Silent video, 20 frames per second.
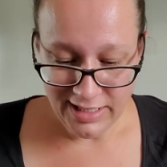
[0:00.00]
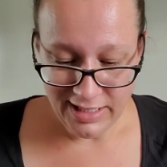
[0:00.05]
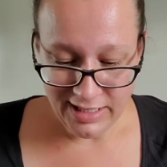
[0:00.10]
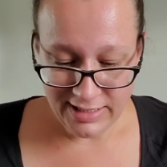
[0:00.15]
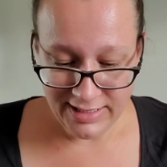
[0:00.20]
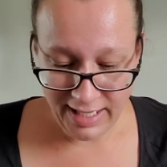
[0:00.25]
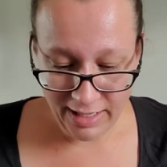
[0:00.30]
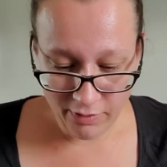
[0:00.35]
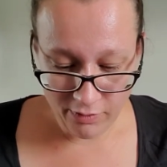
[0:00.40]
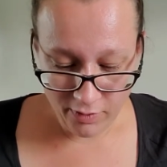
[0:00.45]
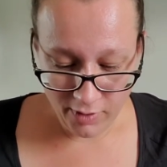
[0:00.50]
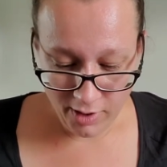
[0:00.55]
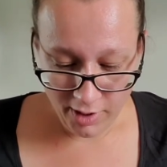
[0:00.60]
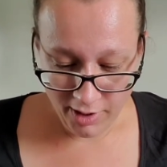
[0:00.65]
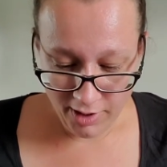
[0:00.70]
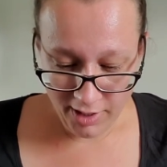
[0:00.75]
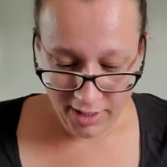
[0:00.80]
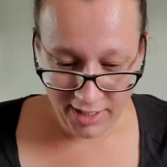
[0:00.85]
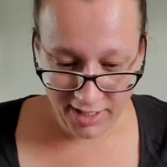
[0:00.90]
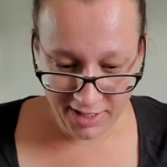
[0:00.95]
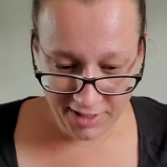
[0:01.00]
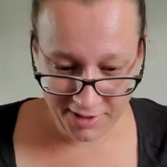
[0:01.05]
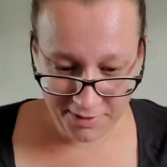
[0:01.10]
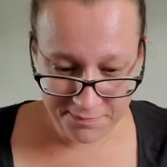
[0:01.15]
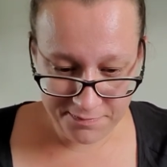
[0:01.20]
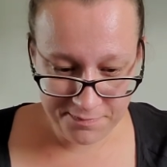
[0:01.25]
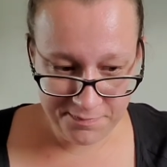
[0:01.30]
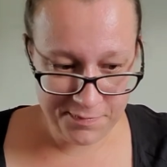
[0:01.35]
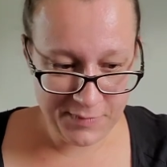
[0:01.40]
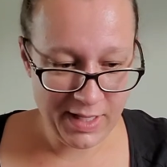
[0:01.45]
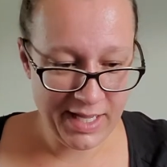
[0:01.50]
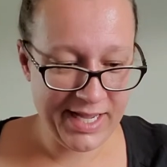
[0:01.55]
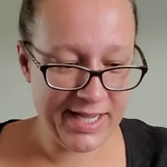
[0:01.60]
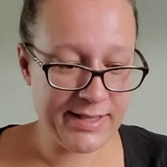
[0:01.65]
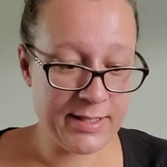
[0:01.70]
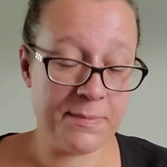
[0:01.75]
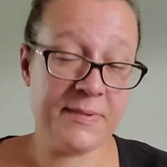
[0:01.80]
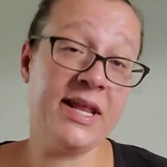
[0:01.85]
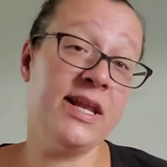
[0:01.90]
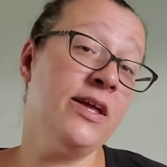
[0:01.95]
Now, I
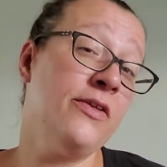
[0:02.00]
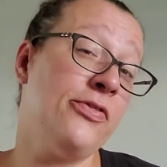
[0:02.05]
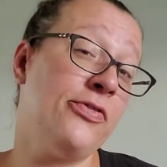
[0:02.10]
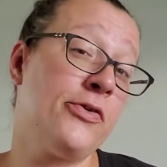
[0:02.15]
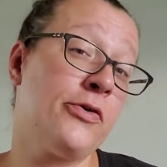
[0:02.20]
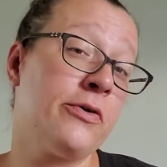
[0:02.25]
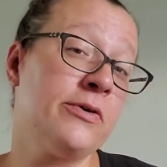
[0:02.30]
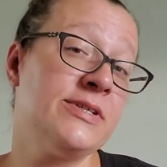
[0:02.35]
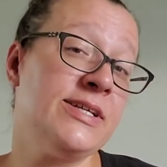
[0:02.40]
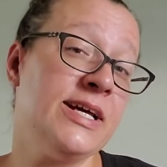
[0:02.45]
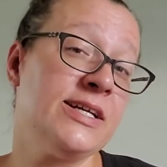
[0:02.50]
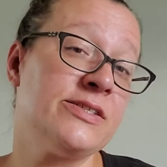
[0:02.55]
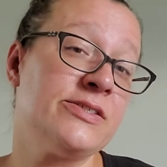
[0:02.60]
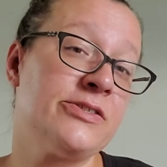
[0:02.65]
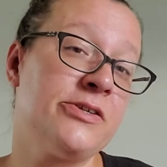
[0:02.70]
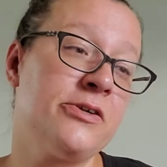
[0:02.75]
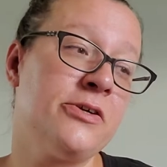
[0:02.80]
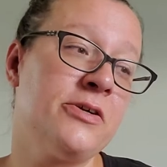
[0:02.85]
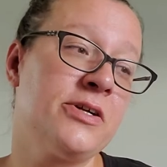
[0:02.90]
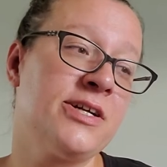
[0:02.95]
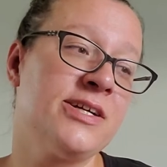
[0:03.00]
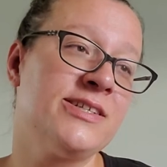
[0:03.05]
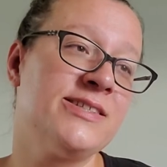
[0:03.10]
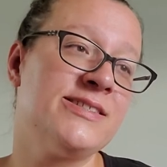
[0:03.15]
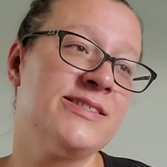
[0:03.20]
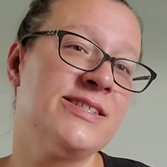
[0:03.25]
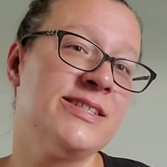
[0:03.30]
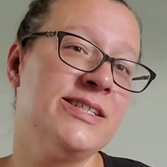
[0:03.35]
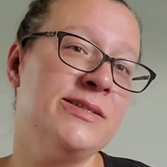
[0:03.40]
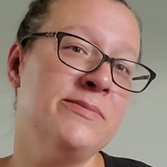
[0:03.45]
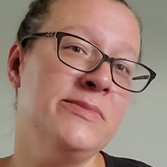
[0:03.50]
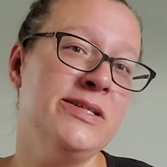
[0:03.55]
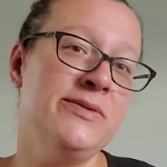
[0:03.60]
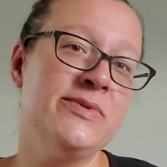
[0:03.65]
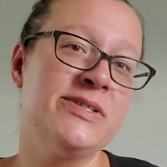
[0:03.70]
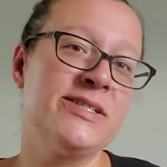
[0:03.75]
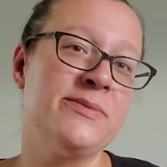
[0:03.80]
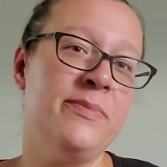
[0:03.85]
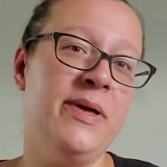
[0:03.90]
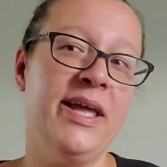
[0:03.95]
ended up getting a third tester because silly me
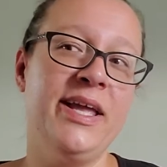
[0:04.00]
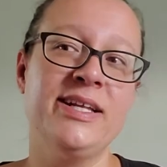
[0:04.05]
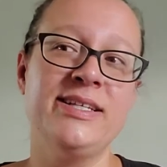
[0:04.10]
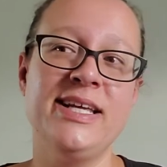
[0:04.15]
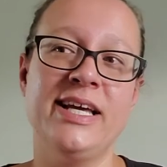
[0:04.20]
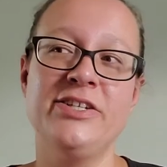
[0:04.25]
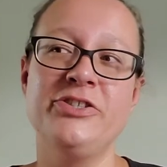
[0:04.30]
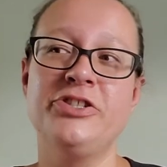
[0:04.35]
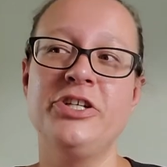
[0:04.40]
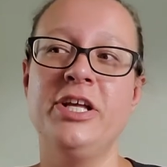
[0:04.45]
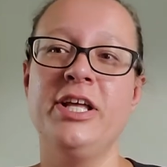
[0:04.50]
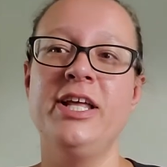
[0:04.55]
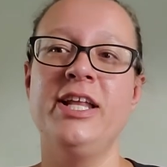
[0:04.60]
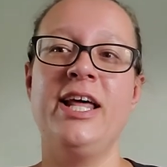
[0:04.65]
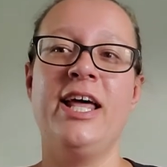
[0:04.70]
wasn't paying attention,